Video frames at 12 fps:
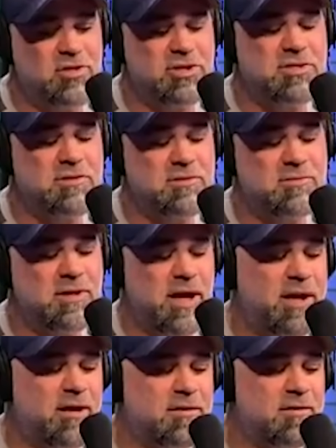just
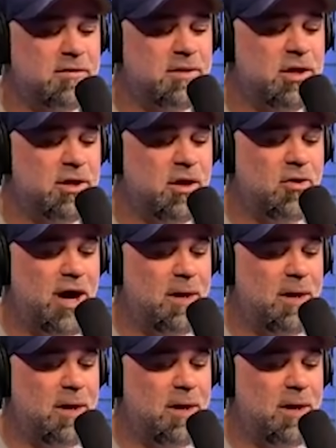like, you know,